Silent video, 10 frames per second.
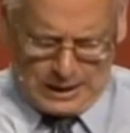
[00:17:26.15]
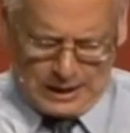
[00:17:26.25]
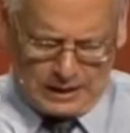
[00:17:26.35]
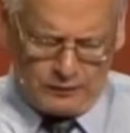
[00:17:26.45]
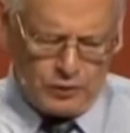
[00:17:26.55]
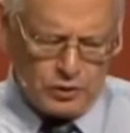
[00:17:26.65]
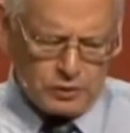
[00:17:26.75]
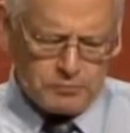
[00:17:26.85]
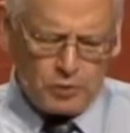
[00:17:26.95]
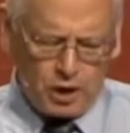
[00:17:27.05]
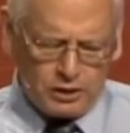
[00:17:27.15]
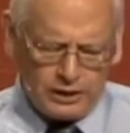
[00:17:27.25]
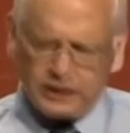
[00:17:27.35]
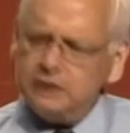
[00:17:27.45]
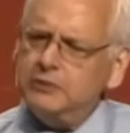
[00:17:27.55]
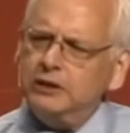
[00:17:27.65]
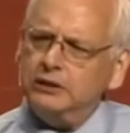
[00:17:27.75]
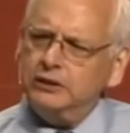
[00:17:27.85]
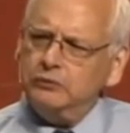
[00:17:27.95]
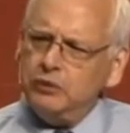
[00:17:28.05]
And if we look broadly
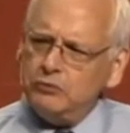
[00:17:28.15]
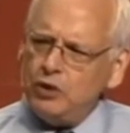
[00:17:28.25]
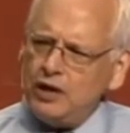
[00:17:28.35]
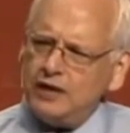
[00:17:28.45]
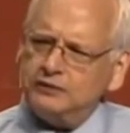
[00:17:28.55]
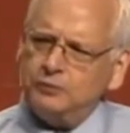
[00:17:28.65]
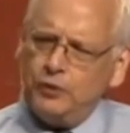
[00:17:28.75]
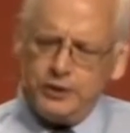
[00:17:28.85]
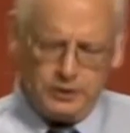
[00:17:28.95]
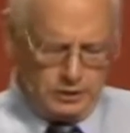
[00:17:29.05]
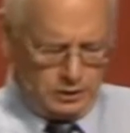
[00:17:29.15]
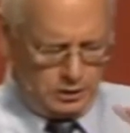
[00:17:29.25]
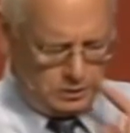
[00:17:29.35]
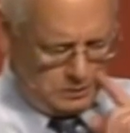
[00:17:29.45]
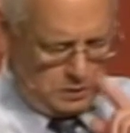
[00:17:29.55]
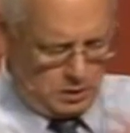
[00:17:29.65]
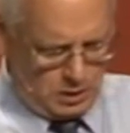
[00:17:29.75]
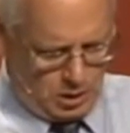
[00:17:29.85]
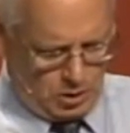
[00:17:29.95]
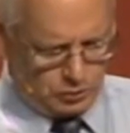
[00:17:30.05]
ecumenically, one last point, and then
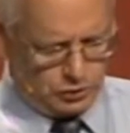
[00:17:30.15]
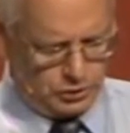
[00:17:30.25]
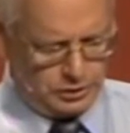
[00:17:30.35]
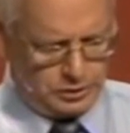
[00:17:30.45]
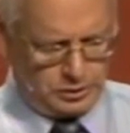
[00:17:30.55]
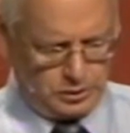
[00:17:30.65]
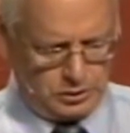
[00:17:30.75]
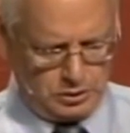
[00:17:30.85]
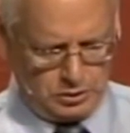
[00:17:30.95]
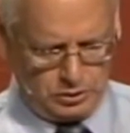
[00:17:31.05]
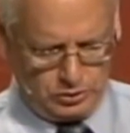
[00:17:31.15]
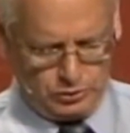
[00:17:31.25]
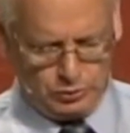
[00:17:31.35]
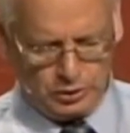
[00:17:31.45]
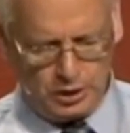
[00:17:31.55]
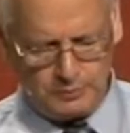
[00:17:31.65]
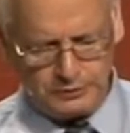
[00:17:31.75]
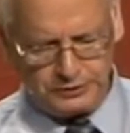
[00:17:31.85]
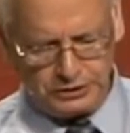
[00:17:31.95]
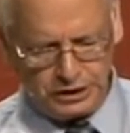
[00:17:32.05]
I'll turn it to a couple
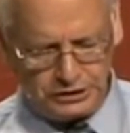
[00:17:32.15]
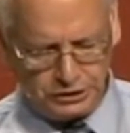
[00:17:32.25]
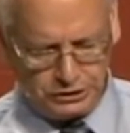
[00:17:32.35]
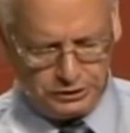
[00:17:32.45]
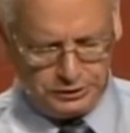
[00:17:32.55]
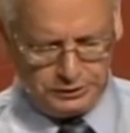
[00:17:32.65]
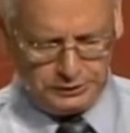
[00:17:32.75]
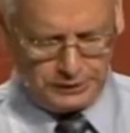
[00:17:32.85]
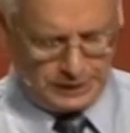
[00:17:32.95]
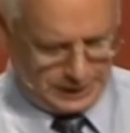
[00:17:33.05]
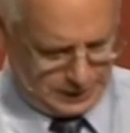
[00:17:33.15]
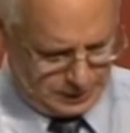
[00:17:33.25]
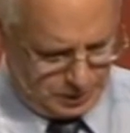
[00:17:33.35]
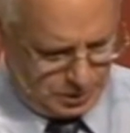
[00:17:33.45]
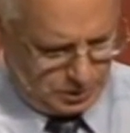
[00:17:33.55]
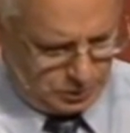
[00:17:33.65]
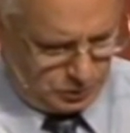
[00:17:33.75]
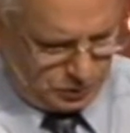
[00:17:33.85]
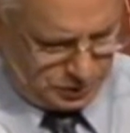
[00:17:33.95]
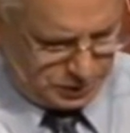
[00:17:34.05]
suggestions and
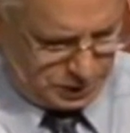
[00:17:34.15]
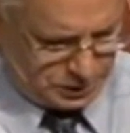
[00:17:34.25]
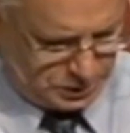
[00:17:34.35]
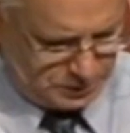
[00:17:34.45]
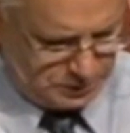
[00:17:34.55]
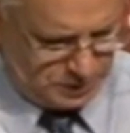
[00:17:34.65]
your discussion.